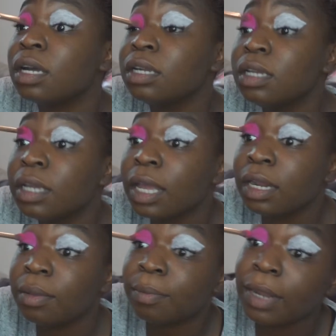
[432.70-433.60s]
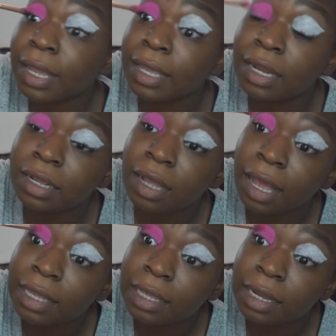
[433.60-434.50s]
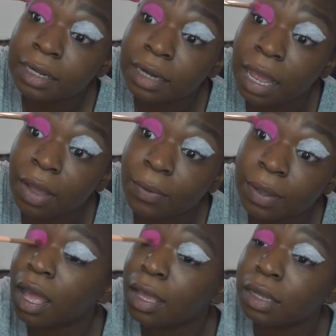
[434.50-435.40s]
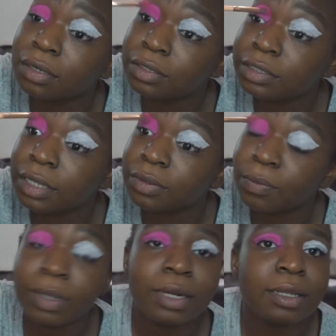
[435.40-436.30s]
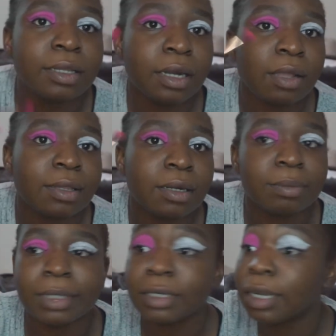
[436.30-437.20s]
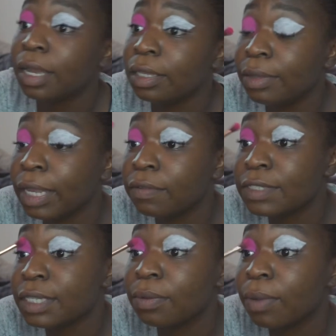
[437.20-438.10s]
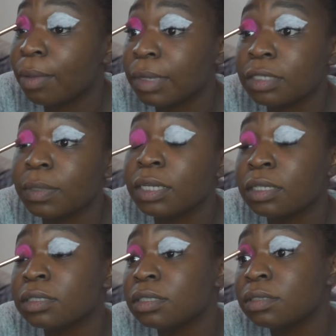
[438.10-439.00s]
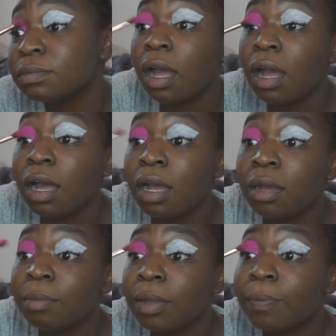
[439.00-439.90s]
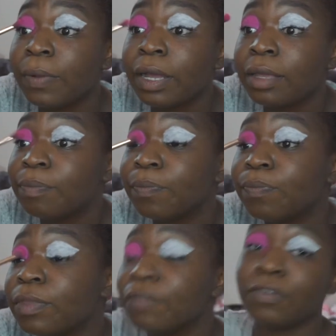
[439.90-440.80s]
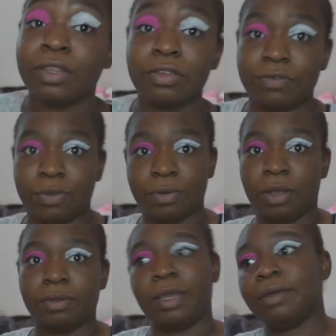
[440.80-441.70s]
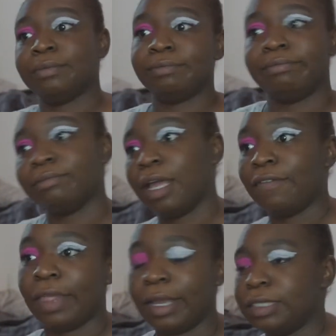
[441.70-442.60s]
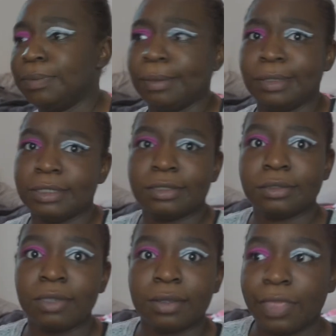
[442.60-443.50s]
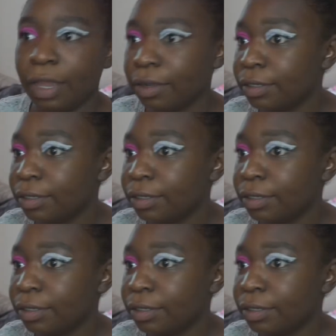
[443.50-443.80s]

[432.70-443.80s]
didn't get it, but I get it now. I understand. We're gonna clean all that up later. You can't even see it. Why am I explaining this to you? But for those of you who don't know, I feel like I should probably just start there.